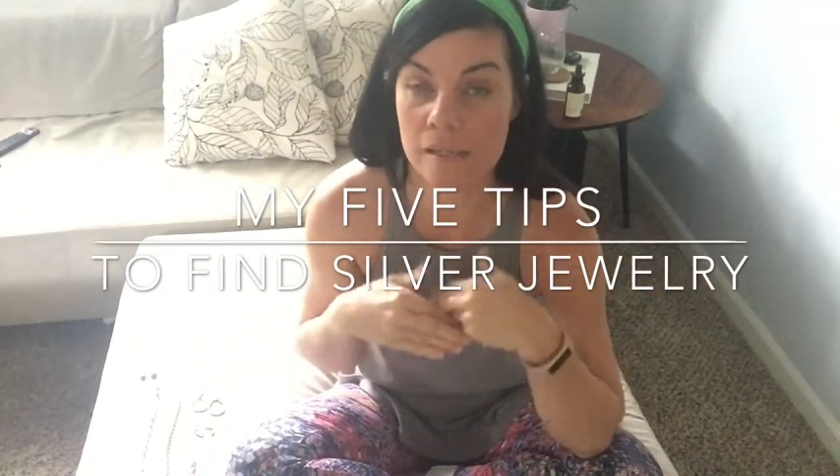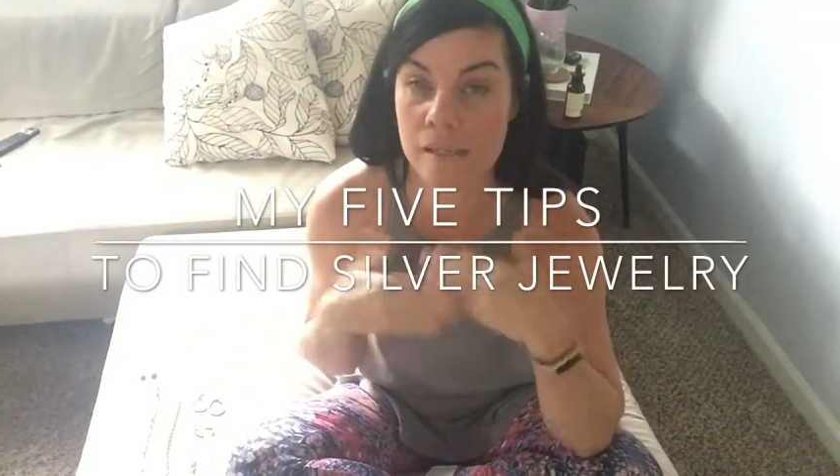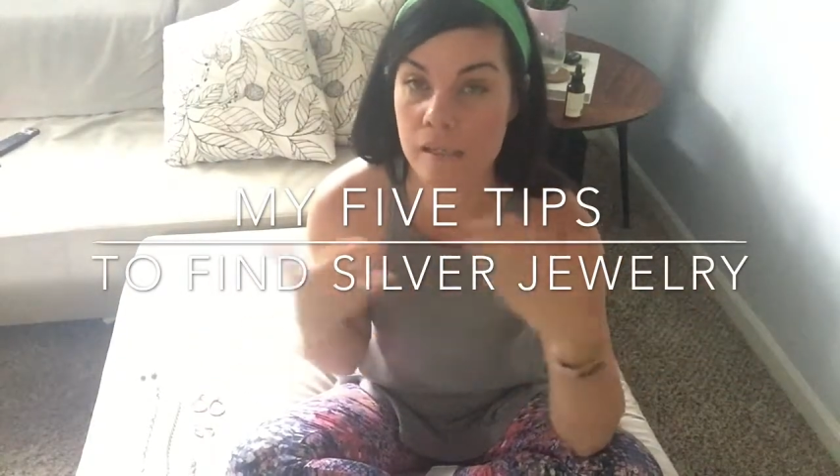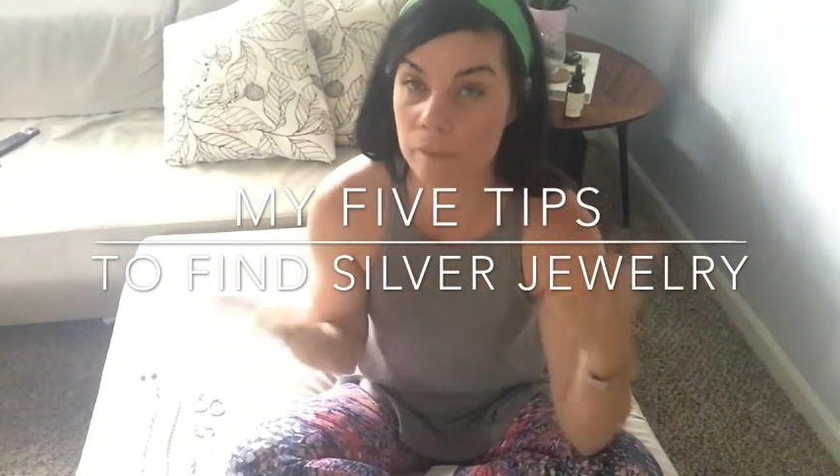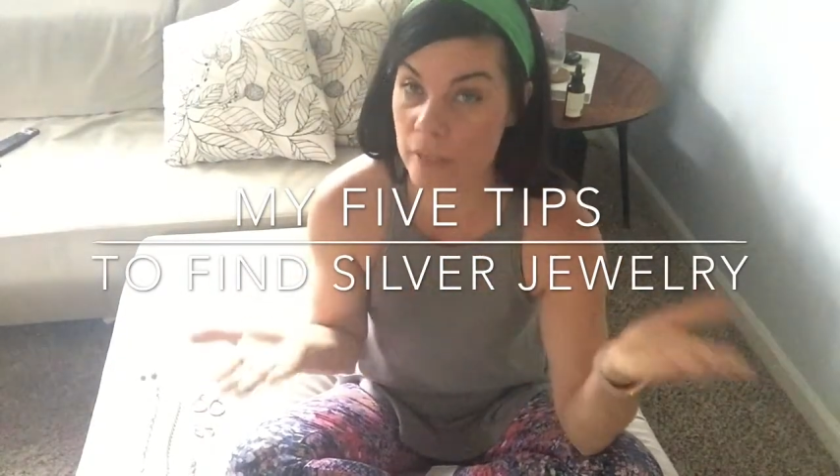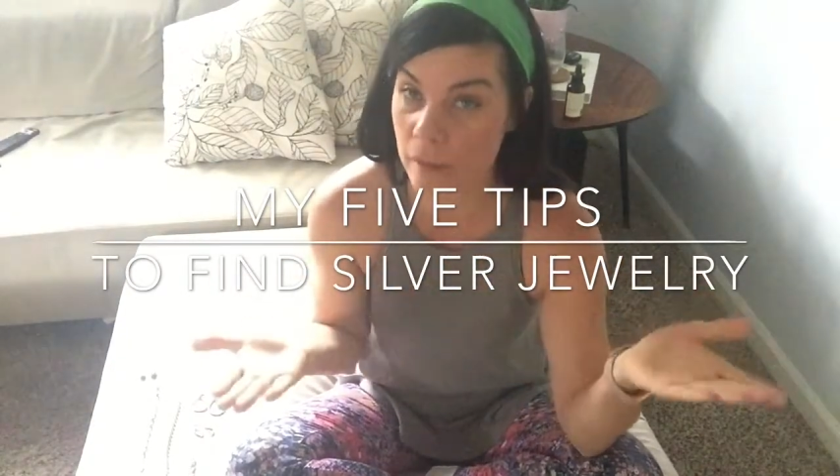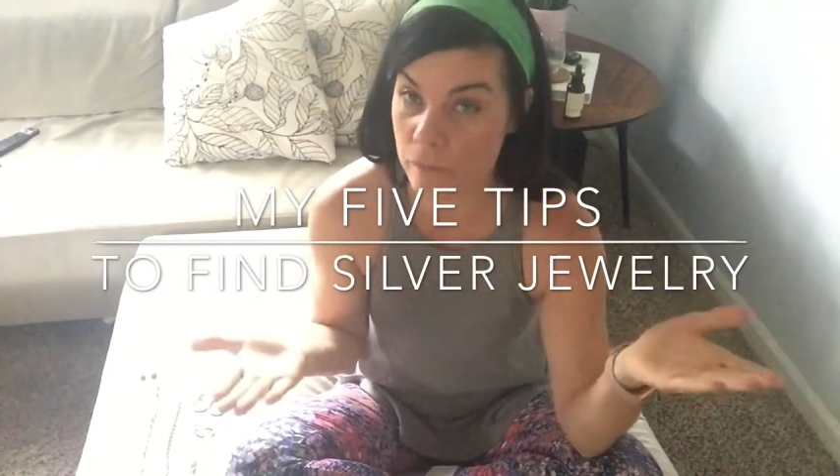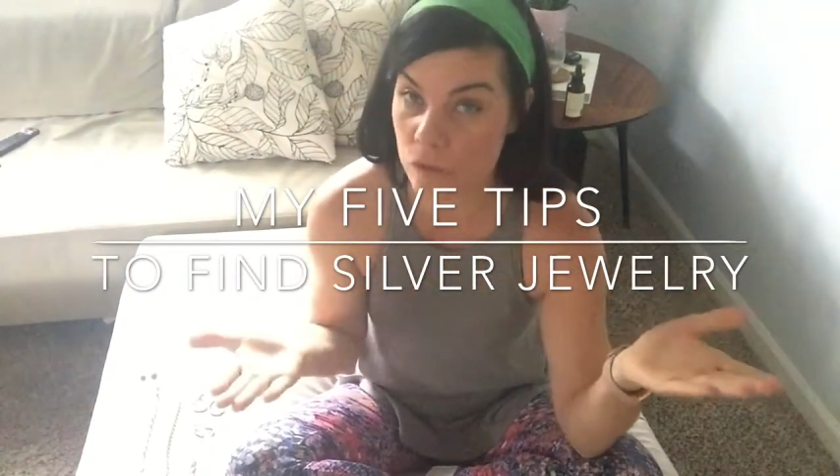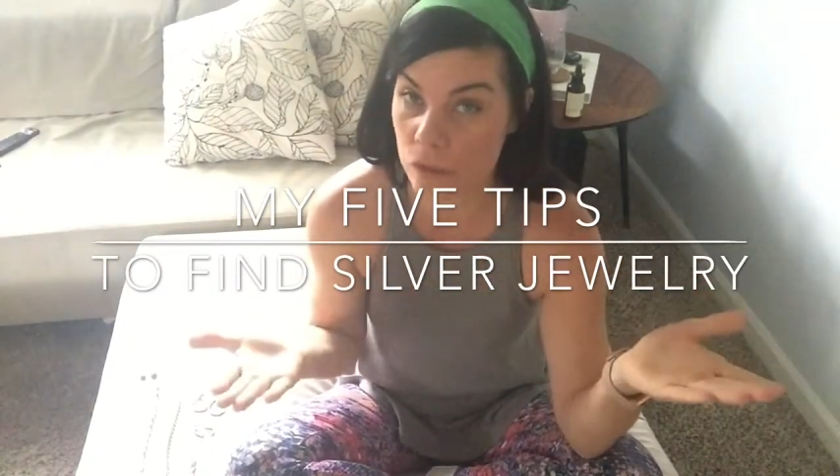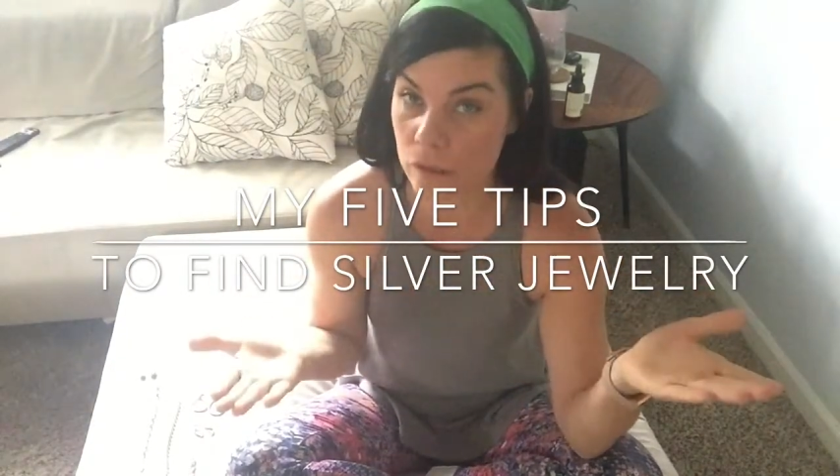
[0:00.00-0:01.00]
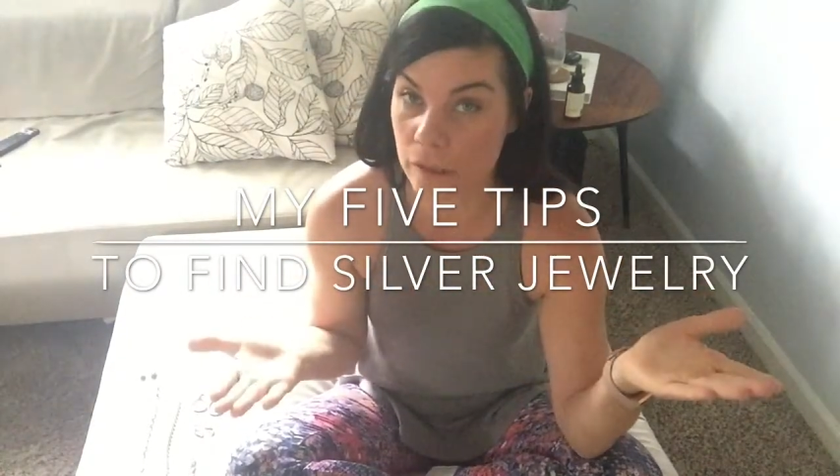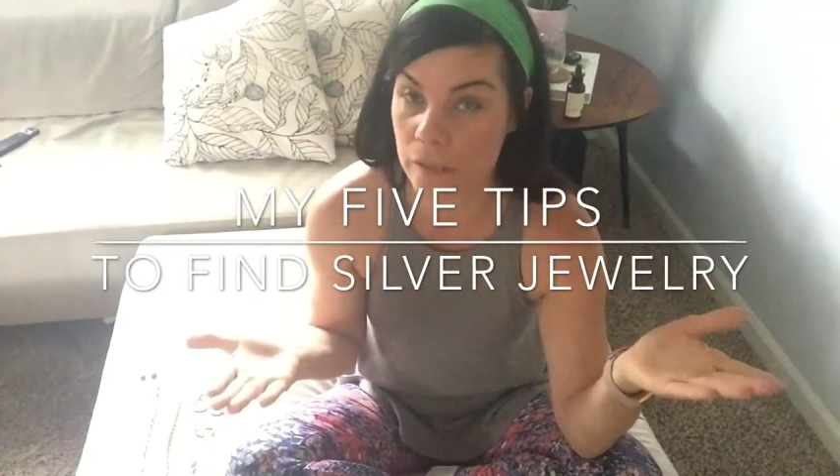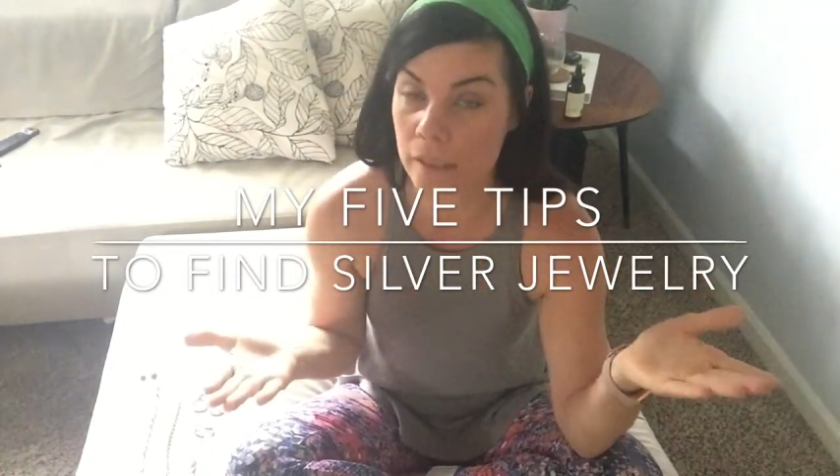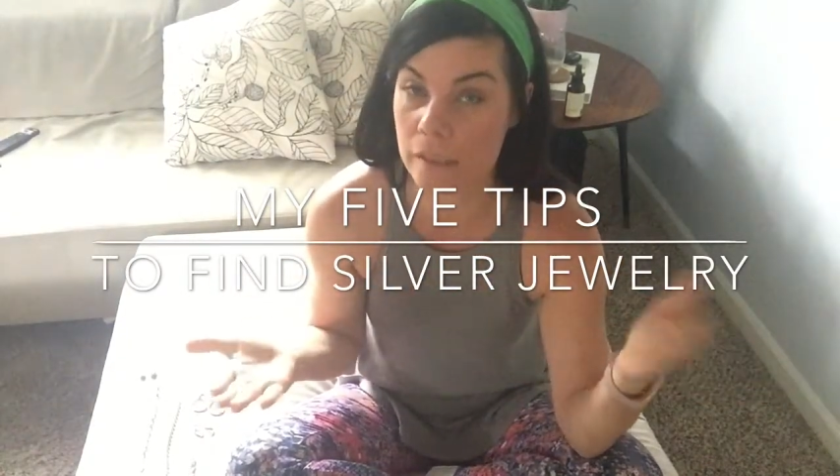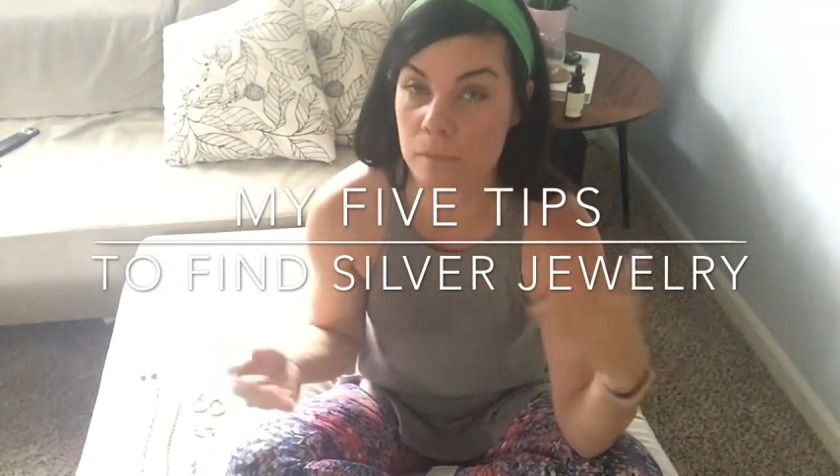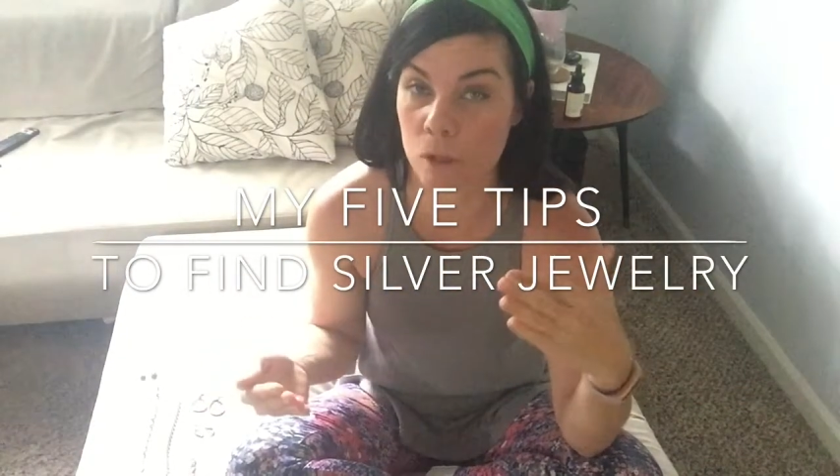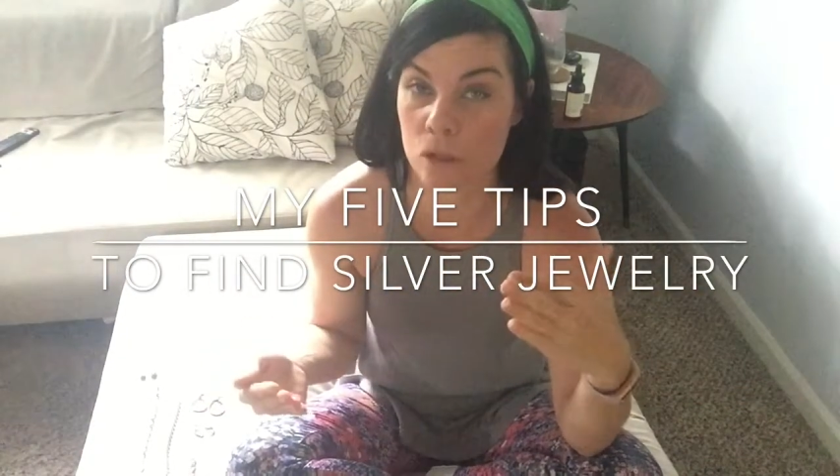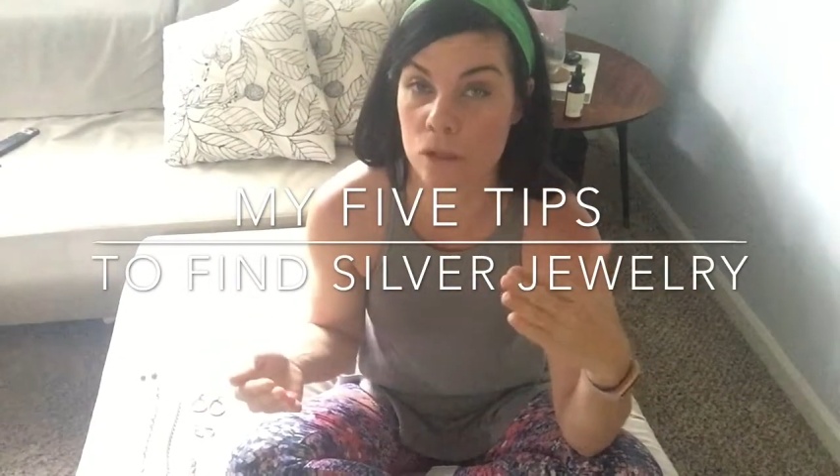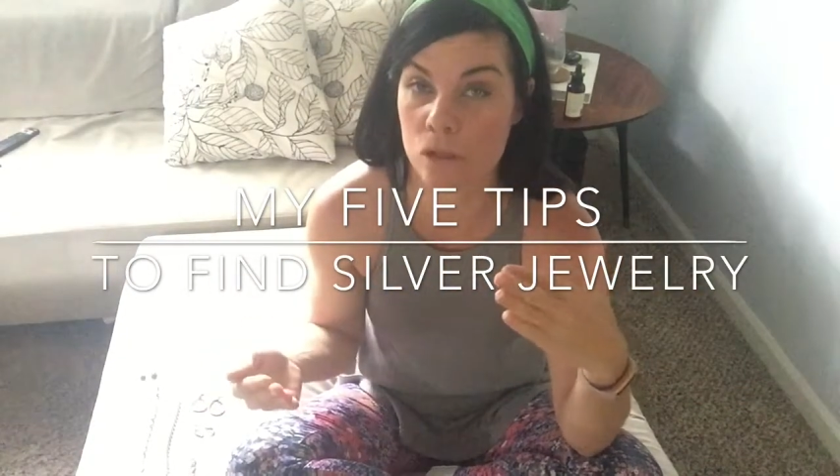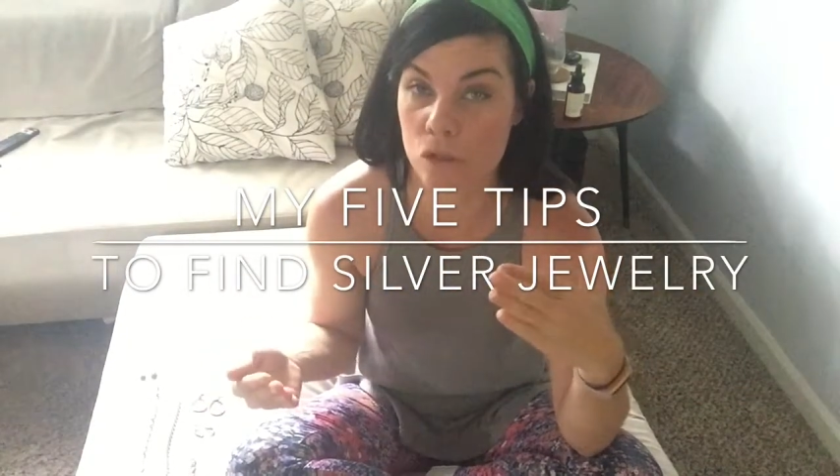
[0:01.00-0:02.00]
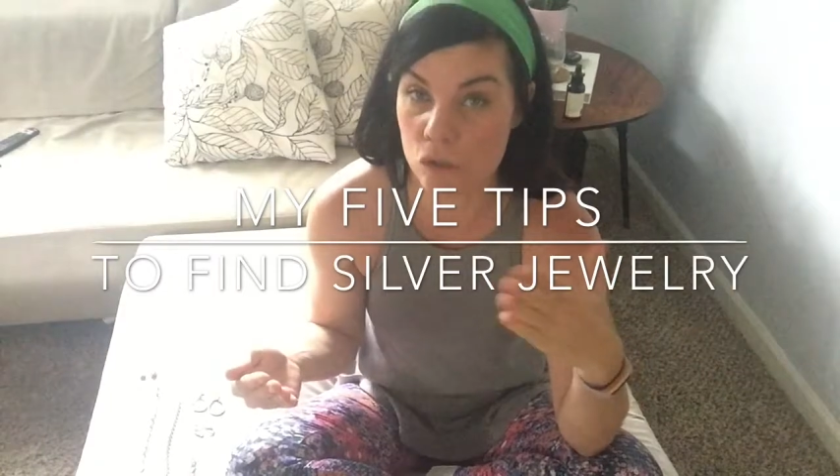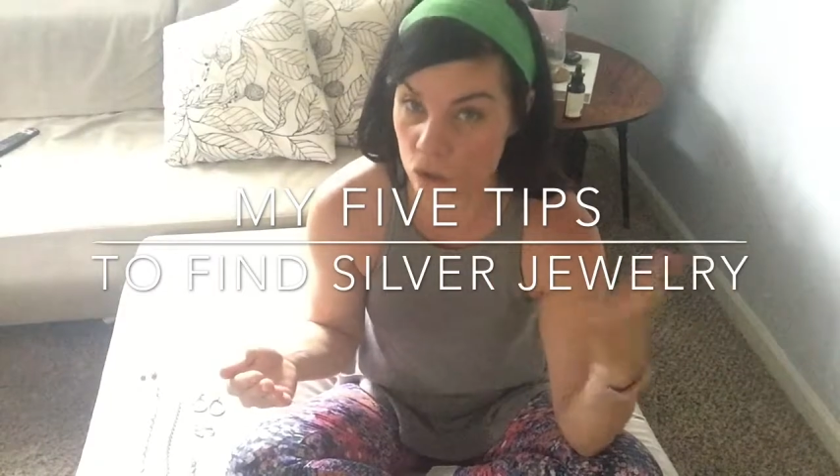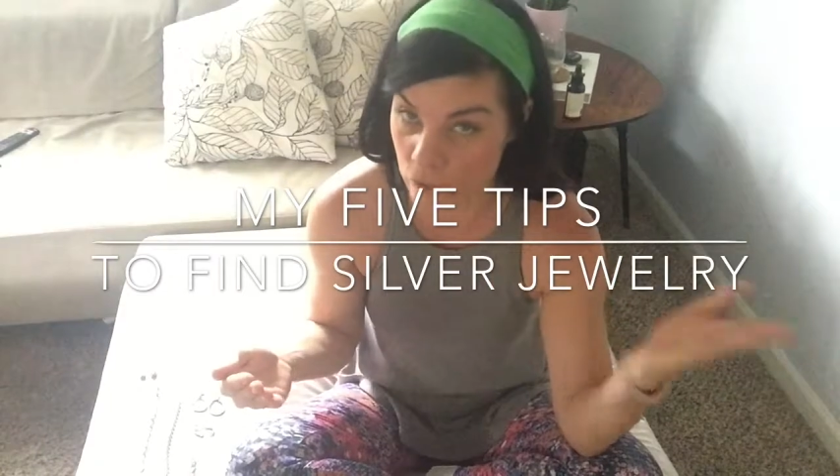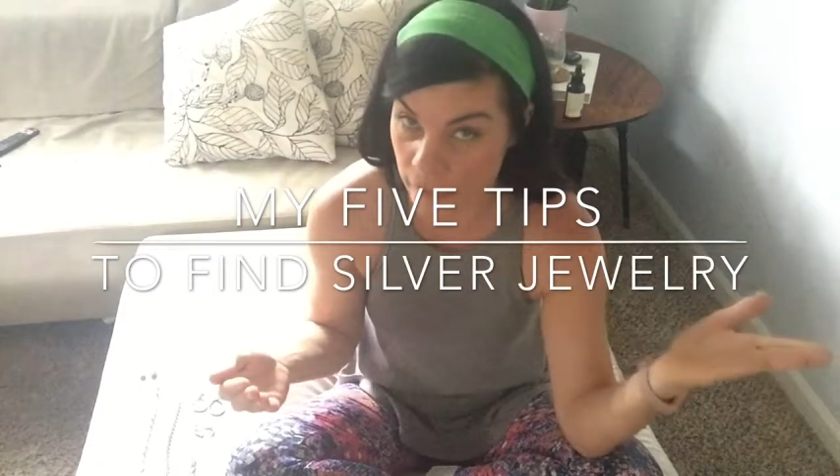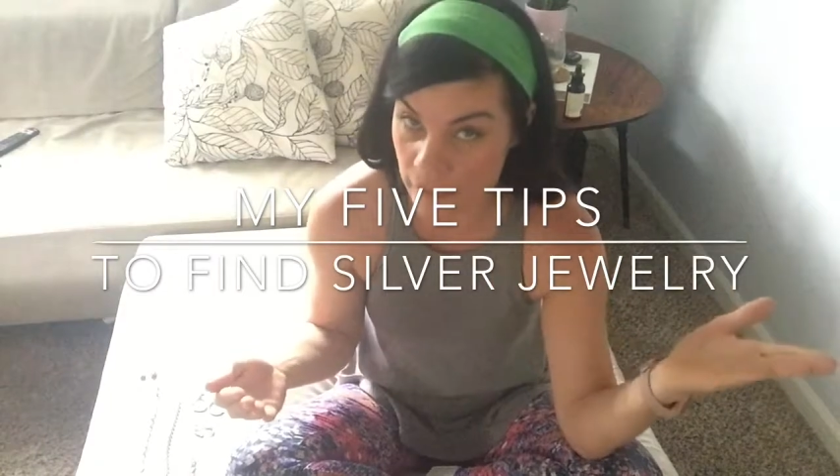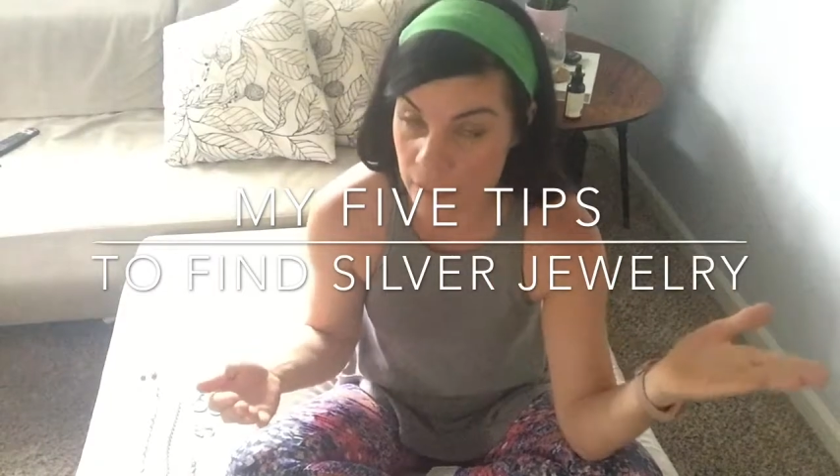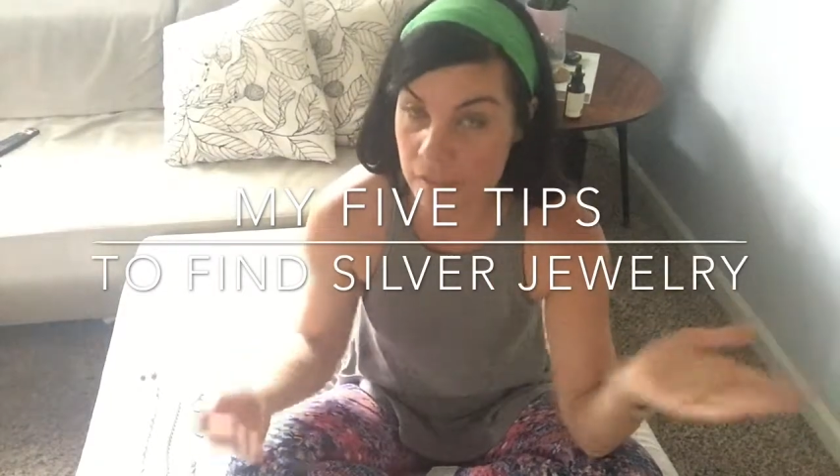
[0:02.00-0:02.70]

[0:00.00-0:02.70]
Sometimes sterling is marked sterling.